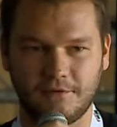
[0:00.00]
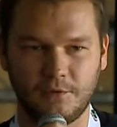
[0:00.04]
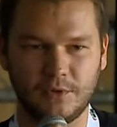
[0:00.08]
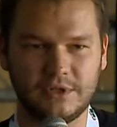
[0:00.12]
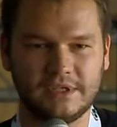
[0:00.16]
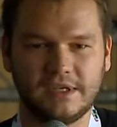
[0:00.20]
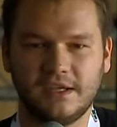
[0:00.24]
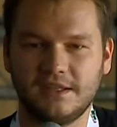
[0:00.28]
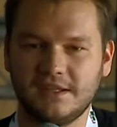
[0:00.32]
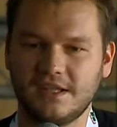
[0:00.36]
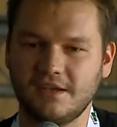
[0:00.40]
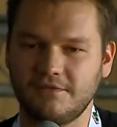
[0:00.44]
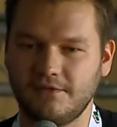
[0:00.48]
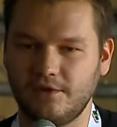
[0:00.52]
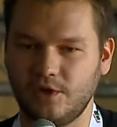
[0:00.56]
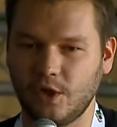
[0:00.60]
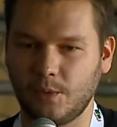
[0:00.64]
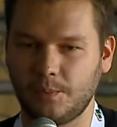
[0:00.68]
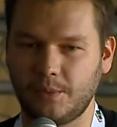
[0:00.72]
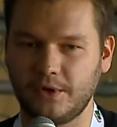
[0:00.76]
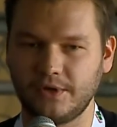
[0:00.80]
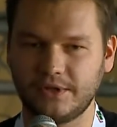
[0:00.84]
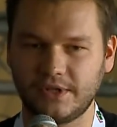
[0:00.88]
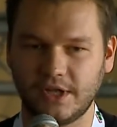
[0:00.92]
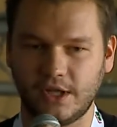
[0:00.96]
What can
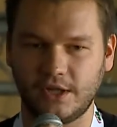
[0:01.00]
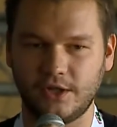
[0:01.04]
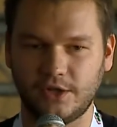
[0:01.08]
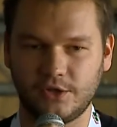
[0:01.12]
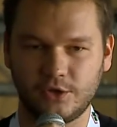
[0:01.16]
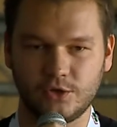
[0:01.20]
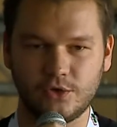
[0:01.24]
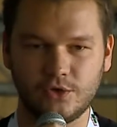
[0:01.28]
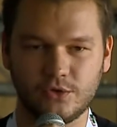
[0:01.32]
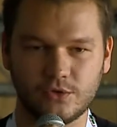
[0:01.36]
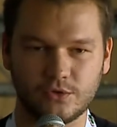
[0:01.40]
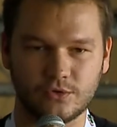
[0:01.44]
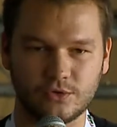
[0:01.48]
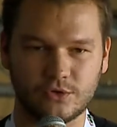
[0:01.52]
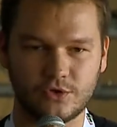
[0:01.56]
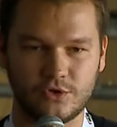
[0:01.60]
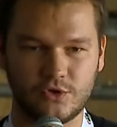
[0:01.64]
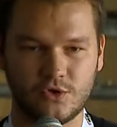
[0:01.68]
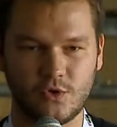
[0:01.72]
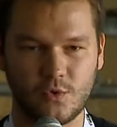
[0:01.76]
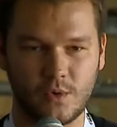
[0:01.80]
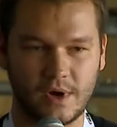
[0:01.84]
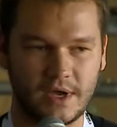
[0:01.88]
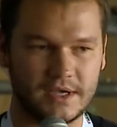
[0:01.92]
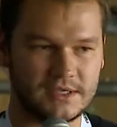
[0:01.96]
developer tell you,
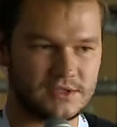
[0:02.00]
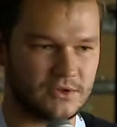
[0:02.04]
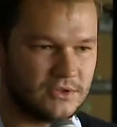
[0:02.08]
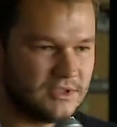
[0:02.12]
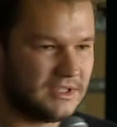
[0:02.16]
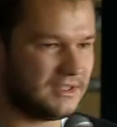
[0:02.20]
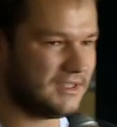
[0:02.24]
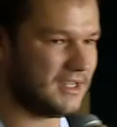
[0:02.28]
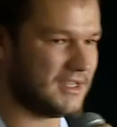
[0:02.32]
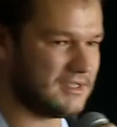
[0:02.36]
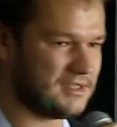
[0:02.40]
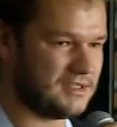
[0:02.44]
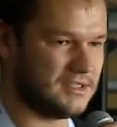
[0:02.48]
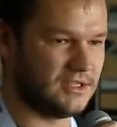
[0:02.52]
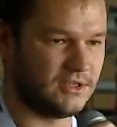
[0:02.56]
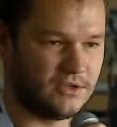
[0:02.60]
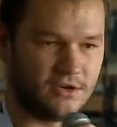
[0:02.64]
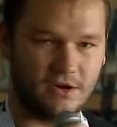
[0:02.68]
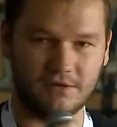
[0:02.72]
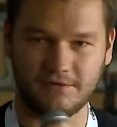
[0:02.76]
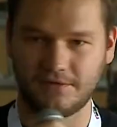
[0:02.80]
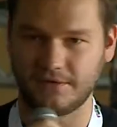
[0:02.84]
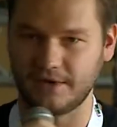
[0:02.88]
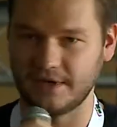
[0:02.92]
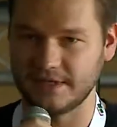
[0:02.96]
QAs, on a testing
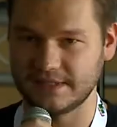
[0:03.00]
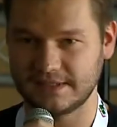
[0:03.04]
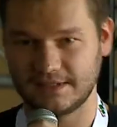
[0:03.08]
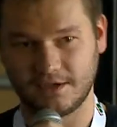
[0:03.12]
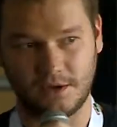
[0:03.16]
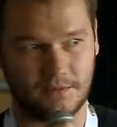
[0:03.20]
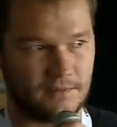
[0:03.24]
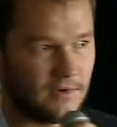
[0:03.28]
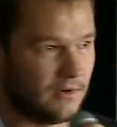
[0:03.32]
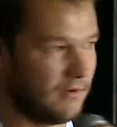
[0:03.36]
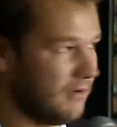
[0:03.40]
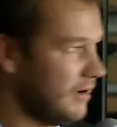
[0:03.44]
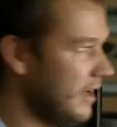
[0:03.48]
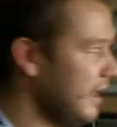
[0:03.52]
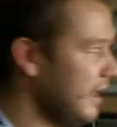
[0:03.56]
conference? Come on.